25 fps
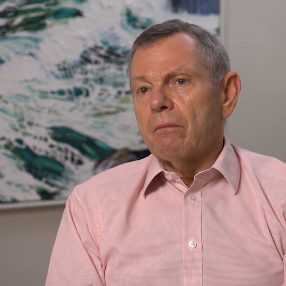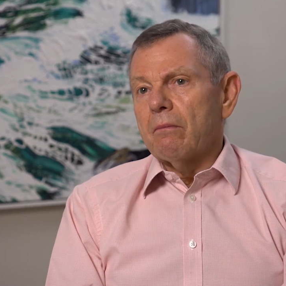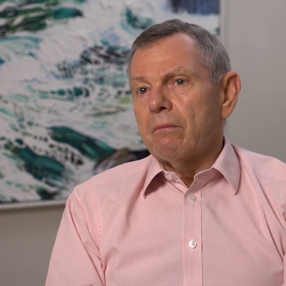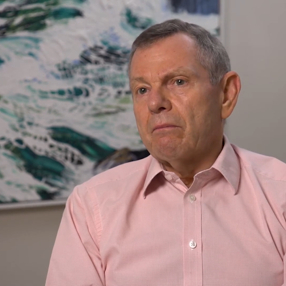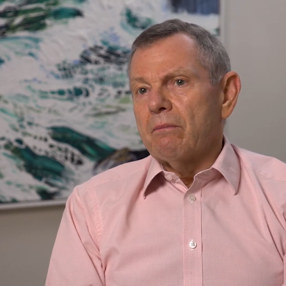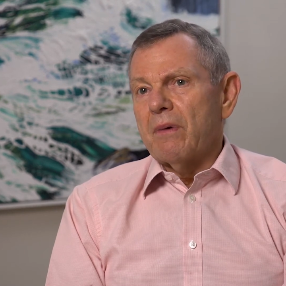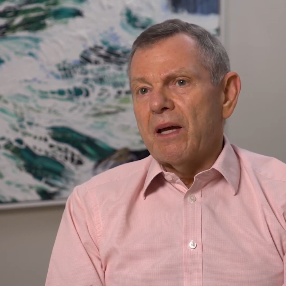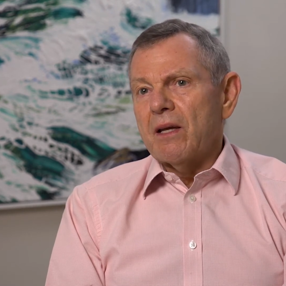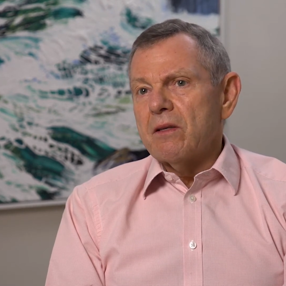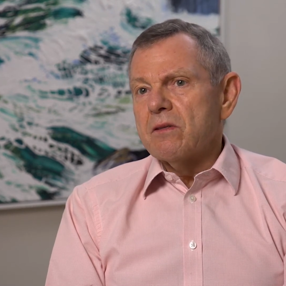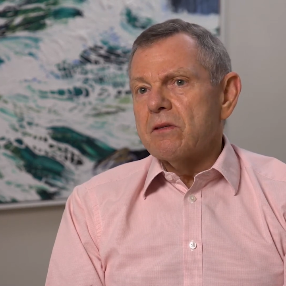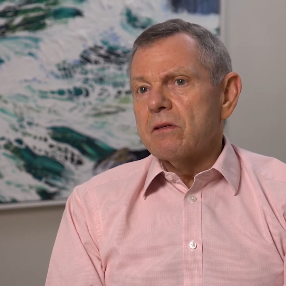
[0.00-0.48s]

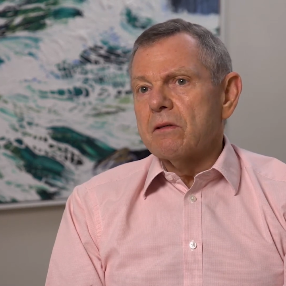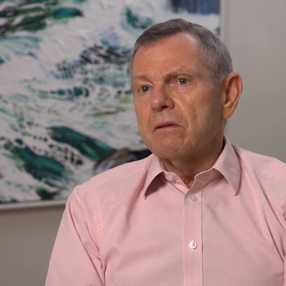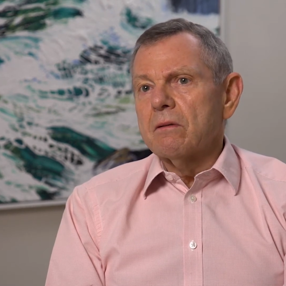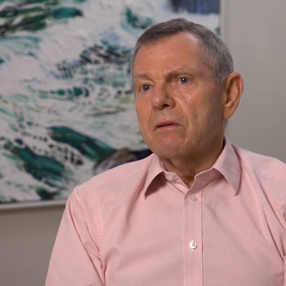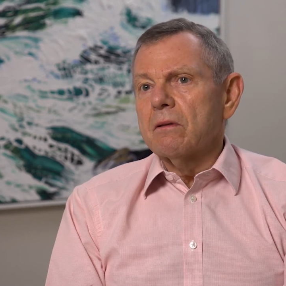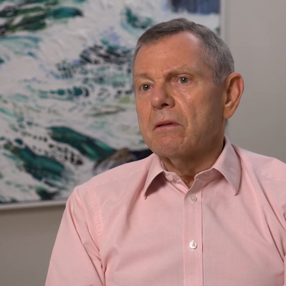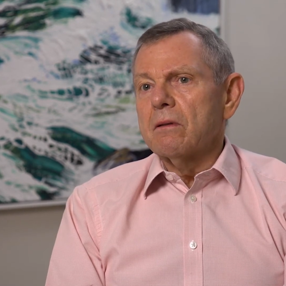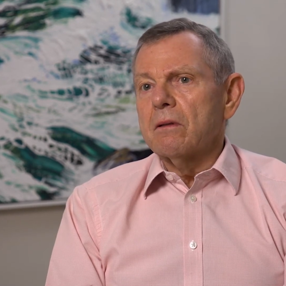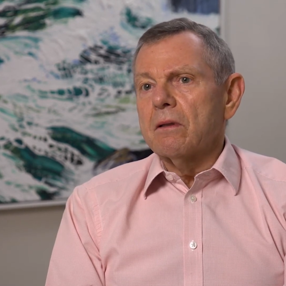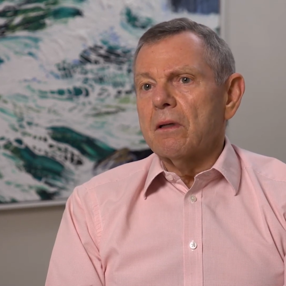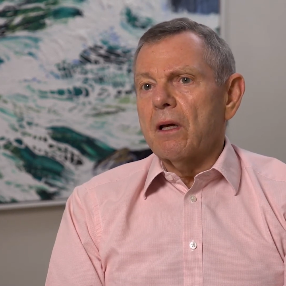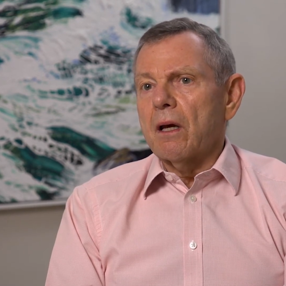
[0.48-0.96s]

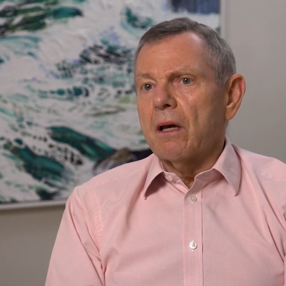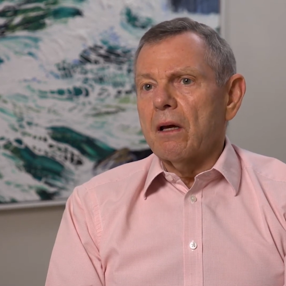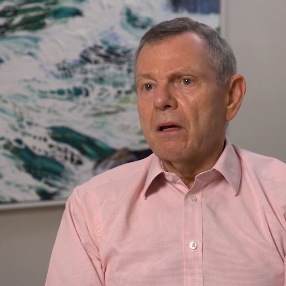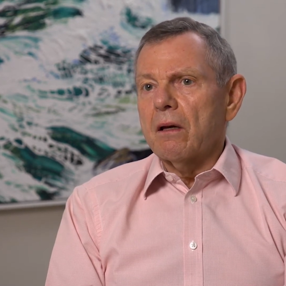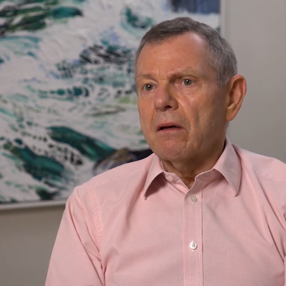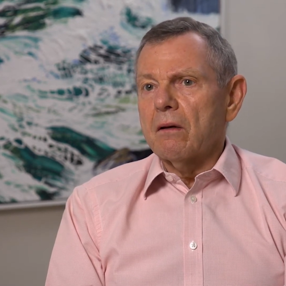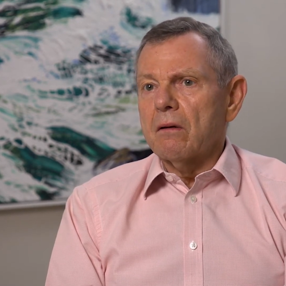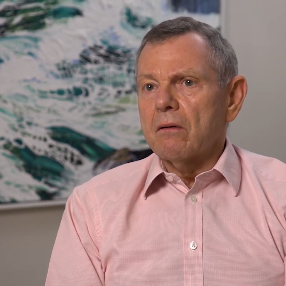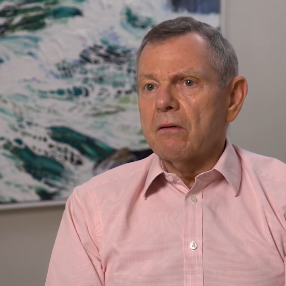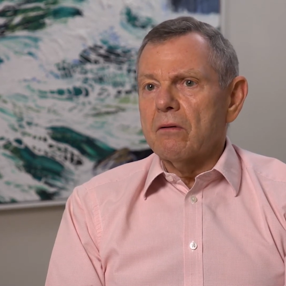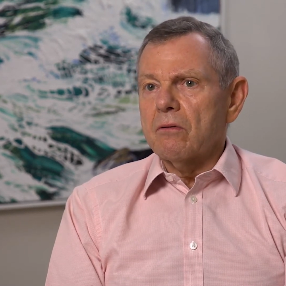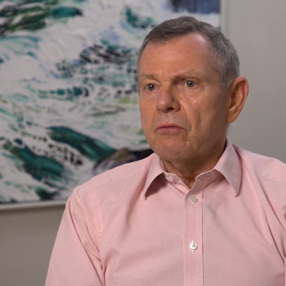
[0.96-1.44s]
medicine
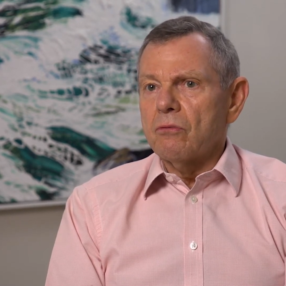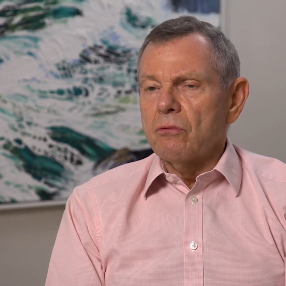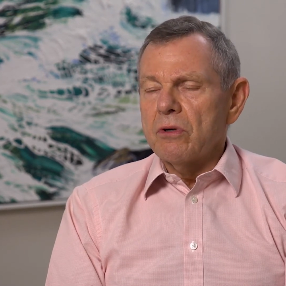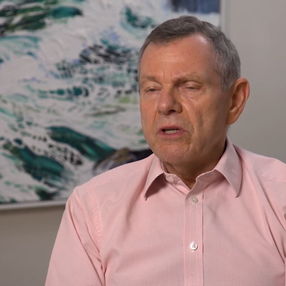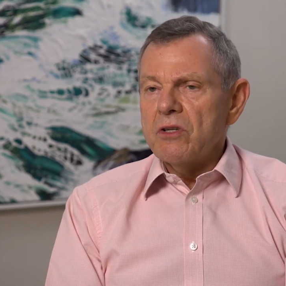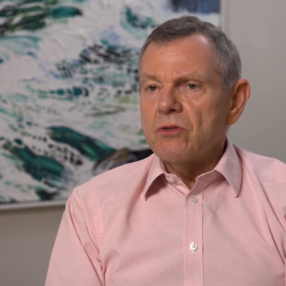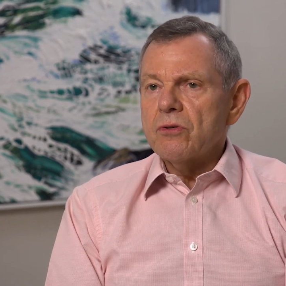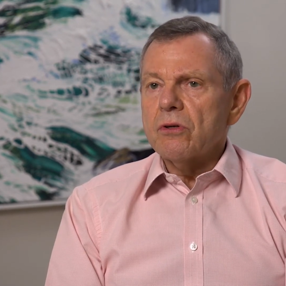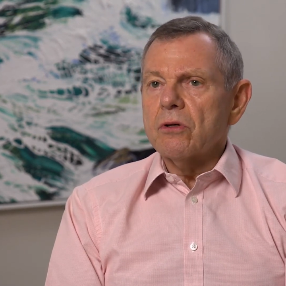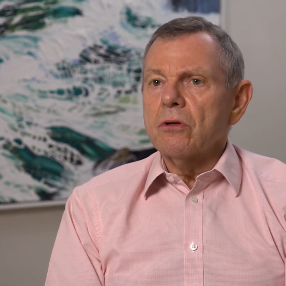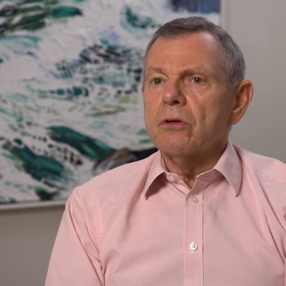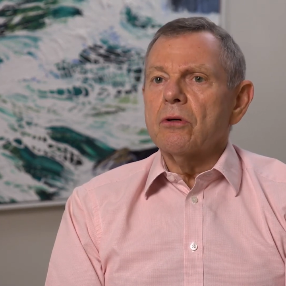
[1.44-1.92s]
and
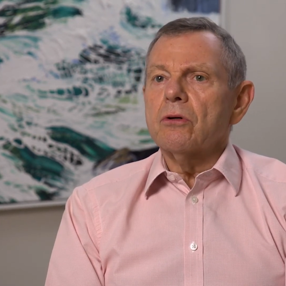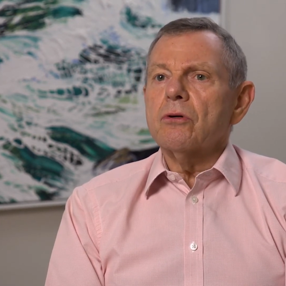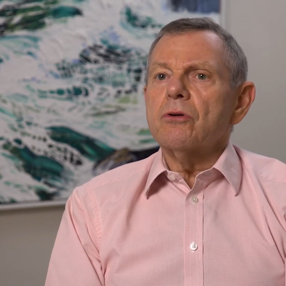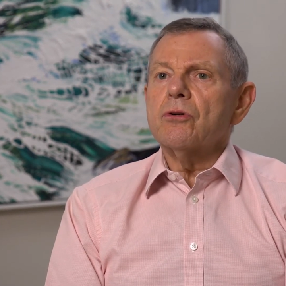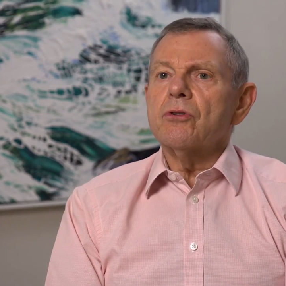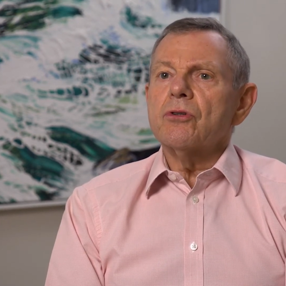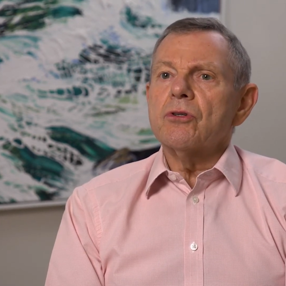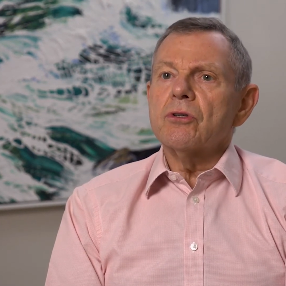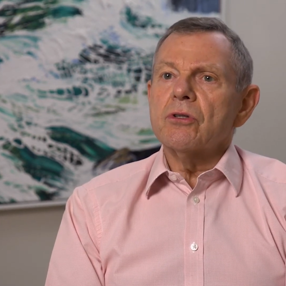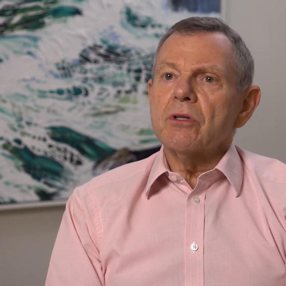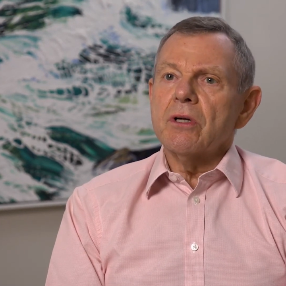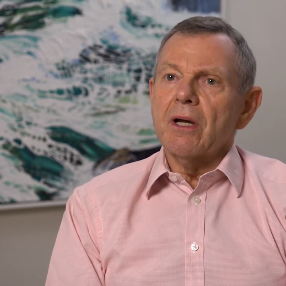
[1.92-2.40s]

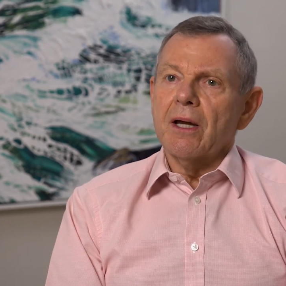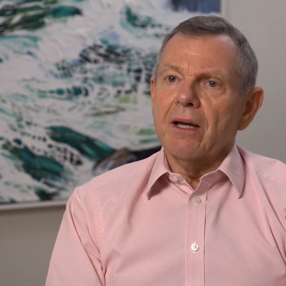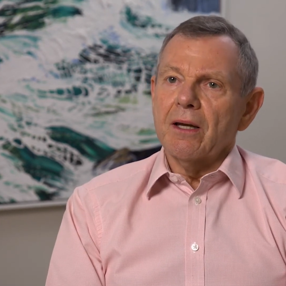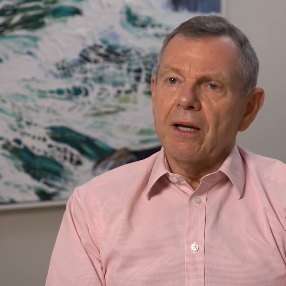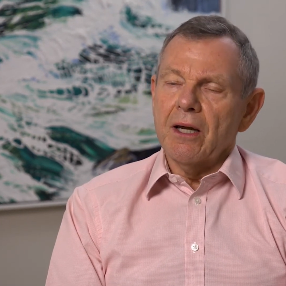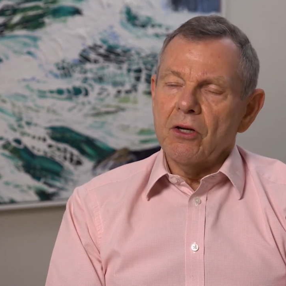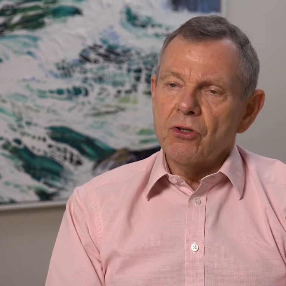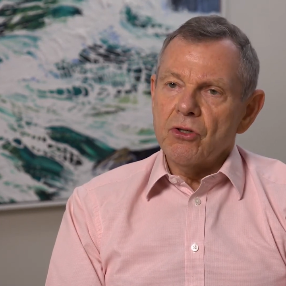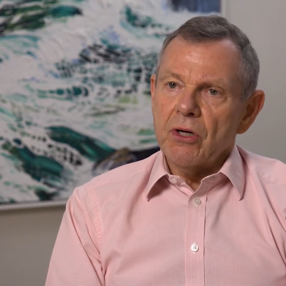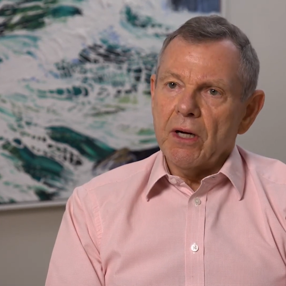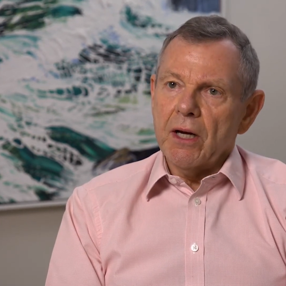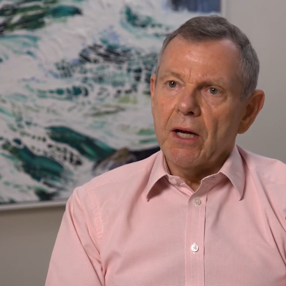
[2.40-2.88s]
research and
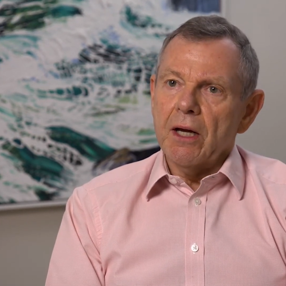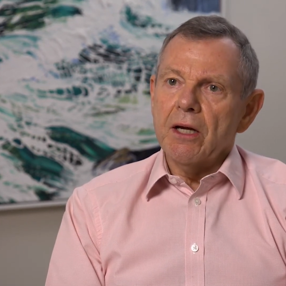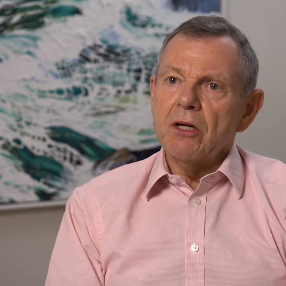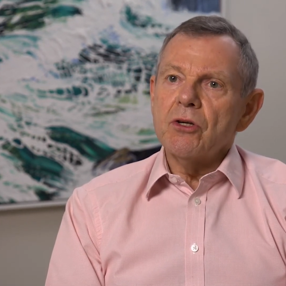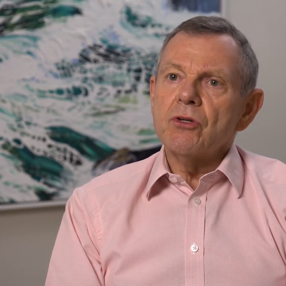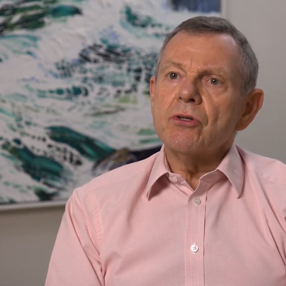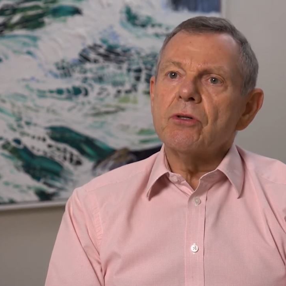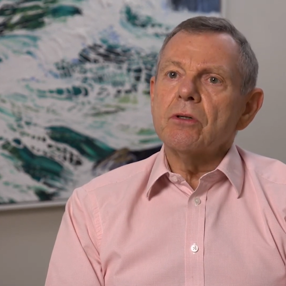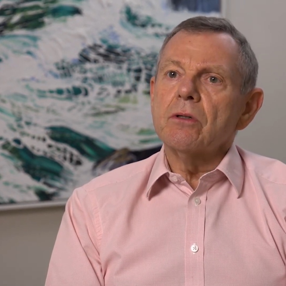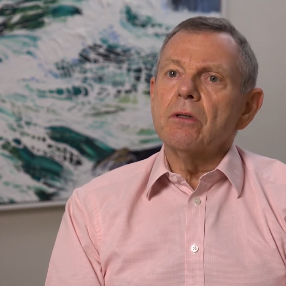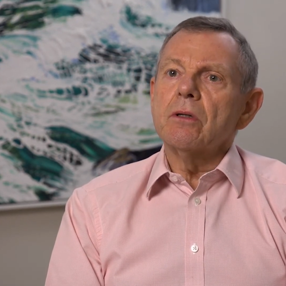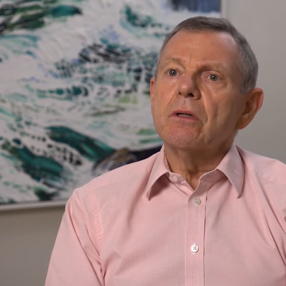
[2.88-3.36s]

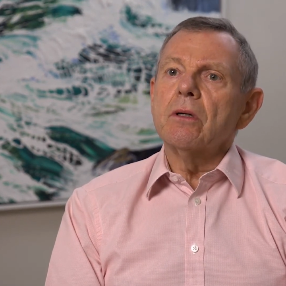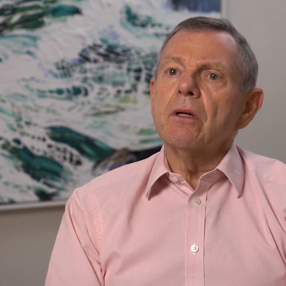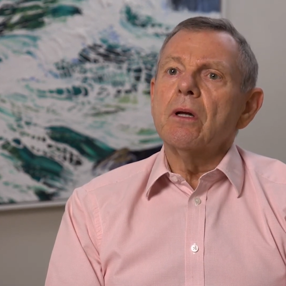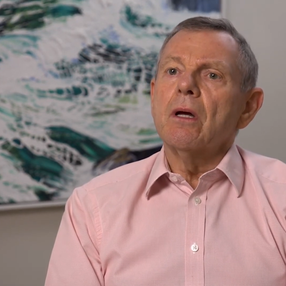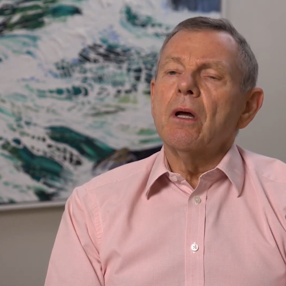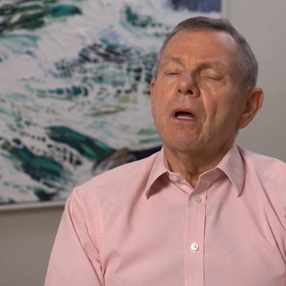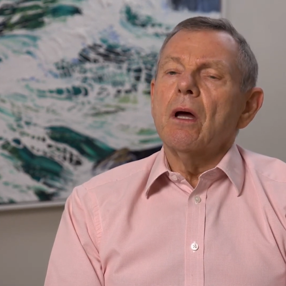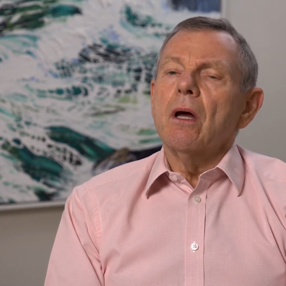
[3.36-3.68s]
education.